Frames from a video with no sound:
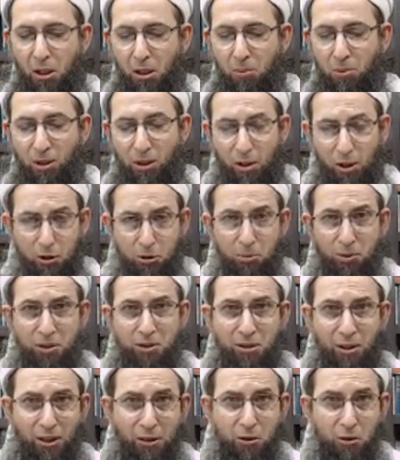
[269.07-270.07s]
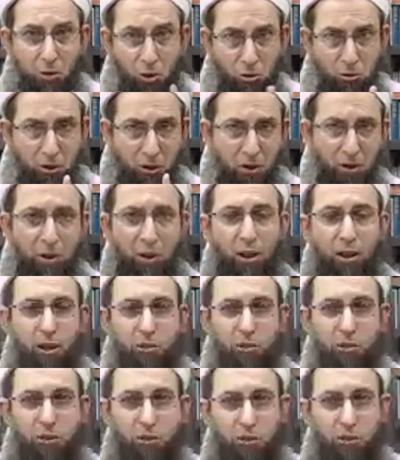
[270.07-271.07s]
But Allah subhanahu wa ta'ala, note, Allah
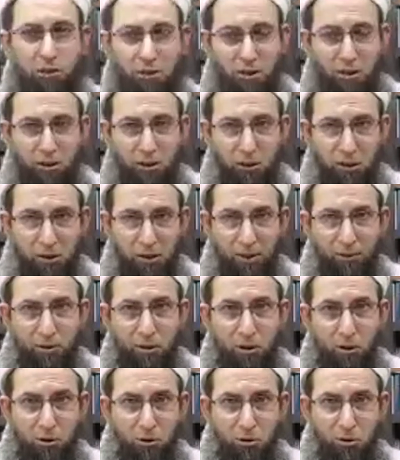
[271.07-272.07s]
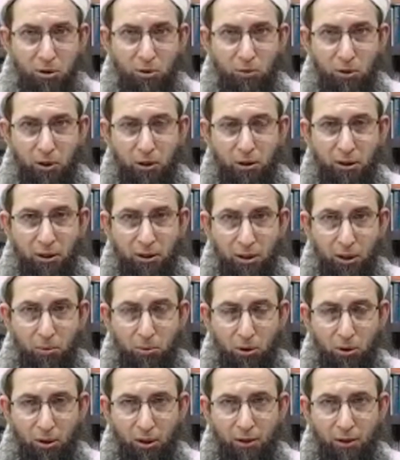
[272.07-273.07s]
subhanahu wa ta'ala did never use the word
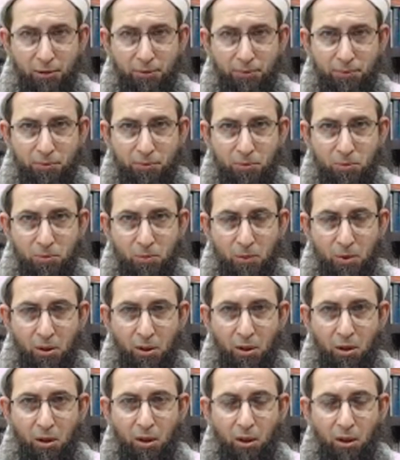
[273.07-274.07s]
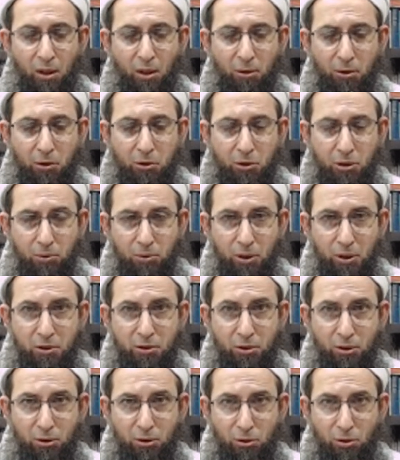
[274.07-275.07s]
Kitabullah, never use the word
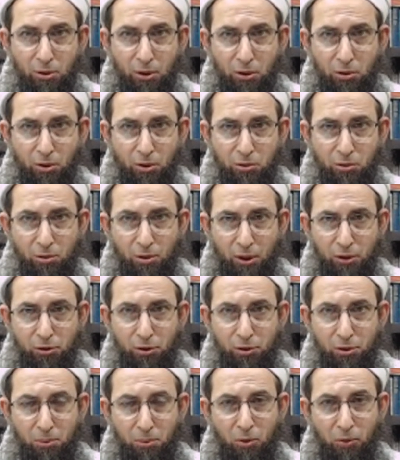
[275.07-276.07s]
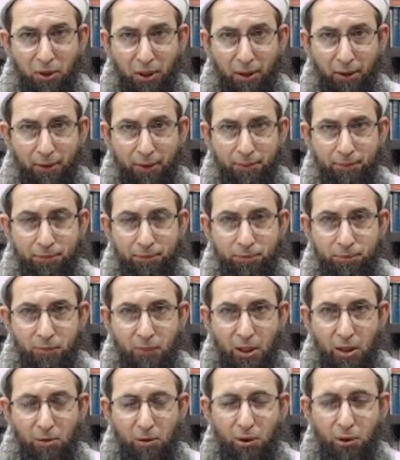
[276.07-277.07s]
Sunnat Rasulullah over here,
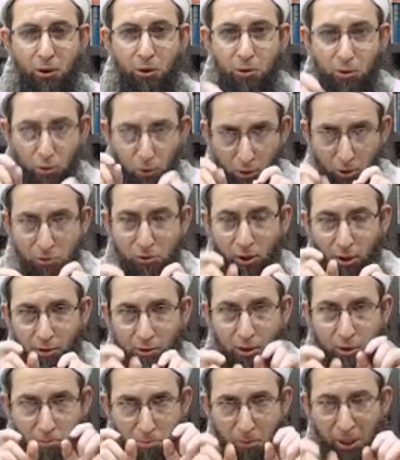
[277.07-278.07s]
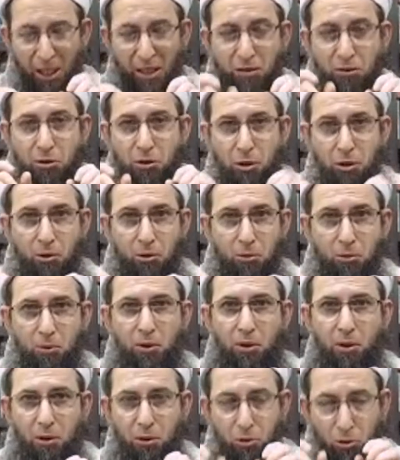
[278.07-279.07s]
even though those are the main two
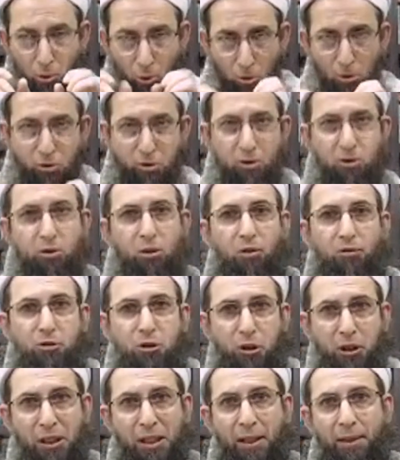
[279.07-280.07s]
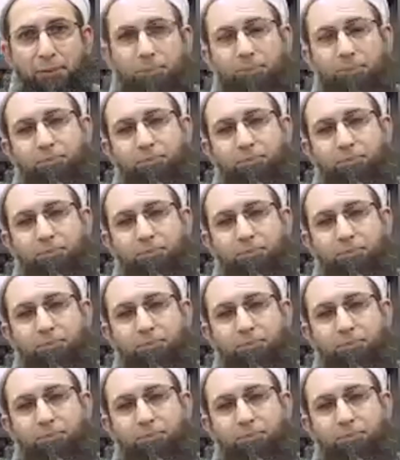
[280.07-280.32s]
sources of Sharia.